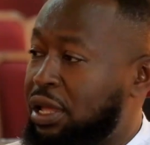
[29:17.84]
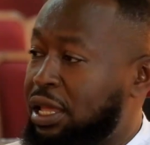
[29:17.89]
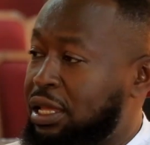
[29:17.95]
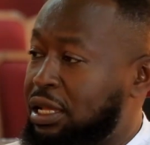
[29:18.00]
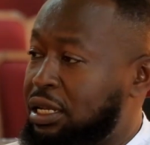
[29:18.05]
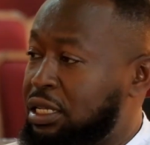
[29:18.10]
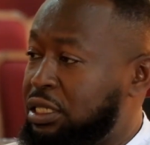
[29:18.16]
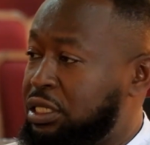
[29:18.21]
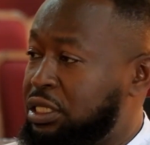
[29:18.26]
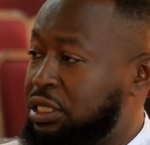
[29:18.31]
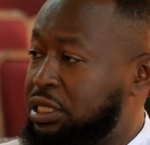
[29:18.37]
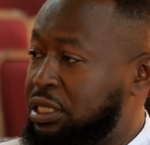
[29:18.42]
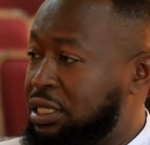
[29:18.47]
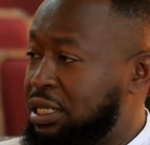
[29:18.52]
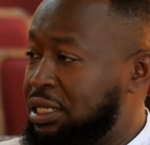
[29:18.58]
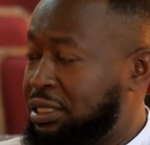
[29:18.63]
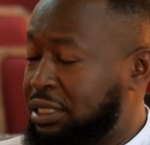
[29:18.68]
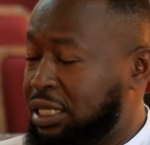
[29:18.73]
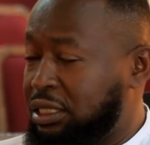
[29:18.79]
English
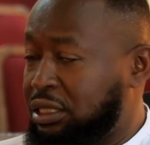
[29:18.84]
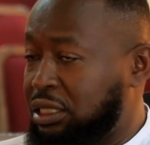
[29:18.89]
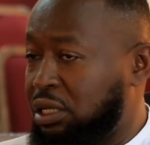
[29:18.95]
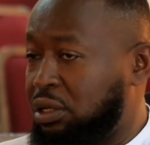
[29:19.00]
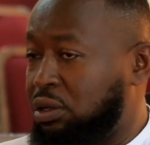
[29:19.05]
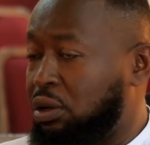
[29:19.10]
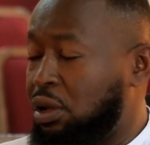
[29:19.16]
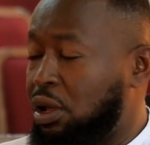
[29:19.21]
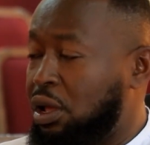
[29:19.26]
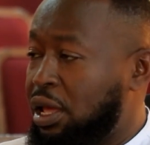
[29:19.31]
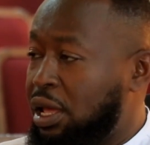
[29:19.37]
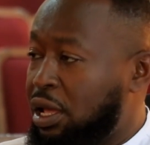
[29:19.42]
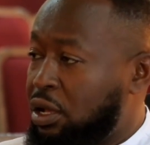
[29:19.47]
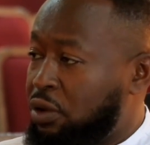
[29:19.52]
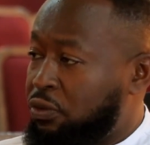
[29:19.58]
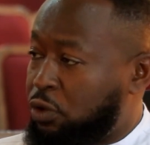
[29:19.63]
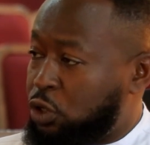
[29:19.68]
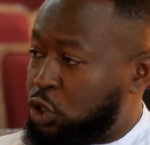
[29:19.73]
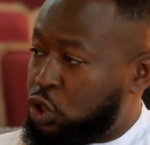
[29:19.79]
Testing,
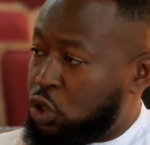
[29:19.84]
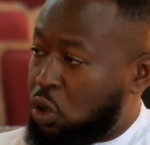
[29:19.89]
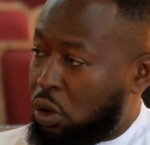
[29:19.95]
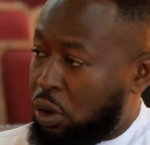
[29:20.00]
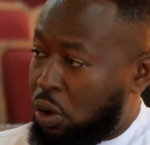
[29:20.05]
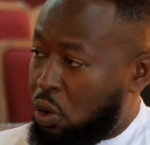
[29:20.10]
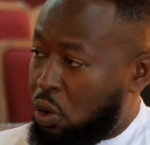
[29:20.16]
for short,